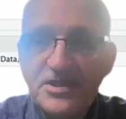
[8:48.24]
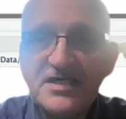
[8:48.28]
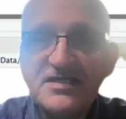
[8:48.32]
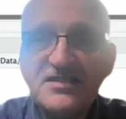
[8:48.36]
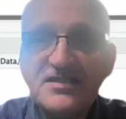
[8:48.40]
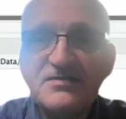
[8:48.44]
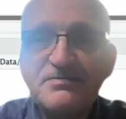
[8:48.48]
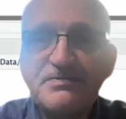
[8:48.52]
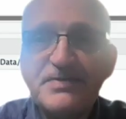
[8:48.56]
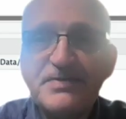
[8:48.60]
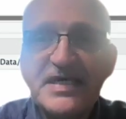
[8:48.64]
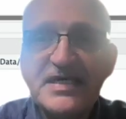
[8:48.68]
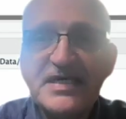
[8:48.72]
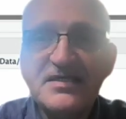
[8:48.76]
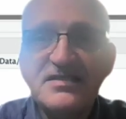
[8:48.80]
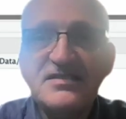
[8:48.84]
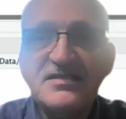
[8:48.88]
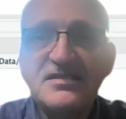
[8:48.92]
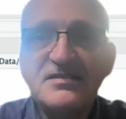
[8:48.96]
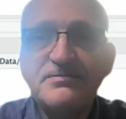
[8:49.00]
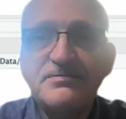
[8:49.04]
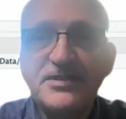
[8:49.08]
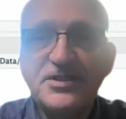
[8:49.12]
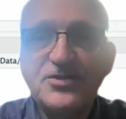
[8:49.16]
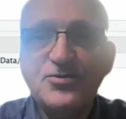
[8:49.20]

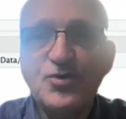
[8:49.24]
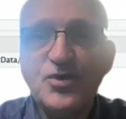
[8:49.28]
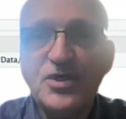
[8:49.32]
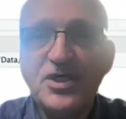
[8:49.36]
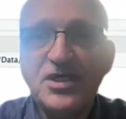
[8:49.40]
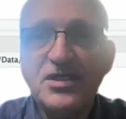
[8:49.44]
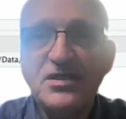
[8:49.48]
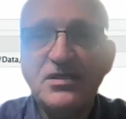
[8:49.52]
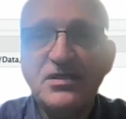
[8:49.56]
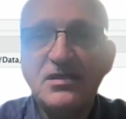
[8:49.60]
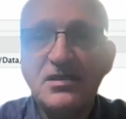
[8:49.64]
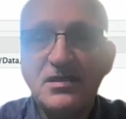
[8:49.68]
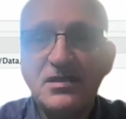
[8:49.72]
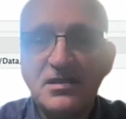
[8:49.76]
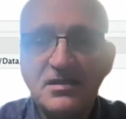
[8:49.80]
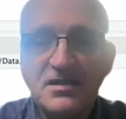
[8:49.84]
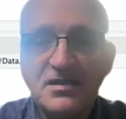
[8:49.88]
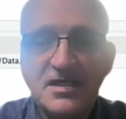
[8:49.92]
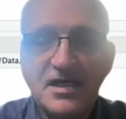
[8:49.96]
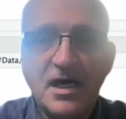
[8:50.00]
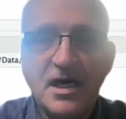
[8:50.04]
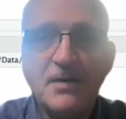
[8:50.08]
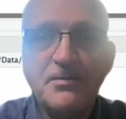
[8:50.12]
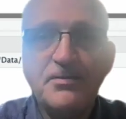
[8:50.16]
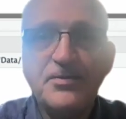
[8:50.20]
space between
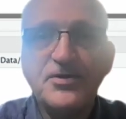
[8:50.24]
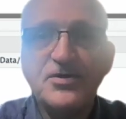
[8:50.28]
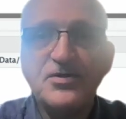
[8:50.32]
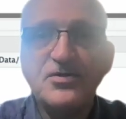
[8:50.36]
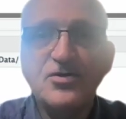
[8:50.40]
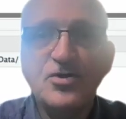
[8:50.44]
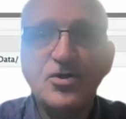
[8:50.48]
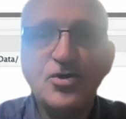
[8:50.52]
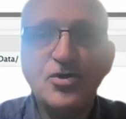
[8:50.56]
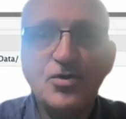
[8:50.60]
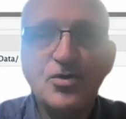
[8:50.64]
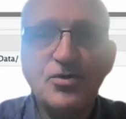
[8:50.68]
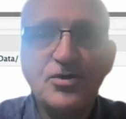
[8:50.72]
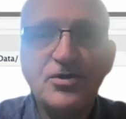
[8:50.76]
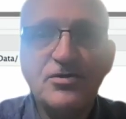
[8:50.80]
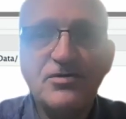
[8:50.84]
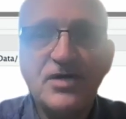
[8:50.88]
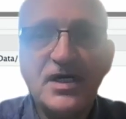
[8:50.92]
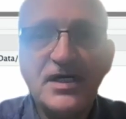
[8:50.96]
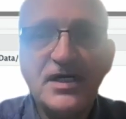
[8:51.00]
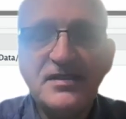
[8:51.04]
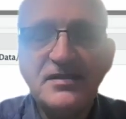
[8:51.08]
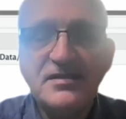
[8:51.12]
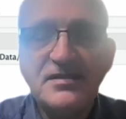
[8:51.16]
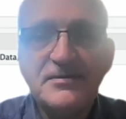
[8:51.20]
the upper and lower,
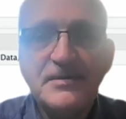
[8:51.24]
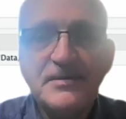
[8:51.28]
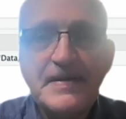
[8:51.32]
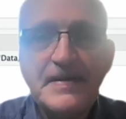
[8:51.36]
right?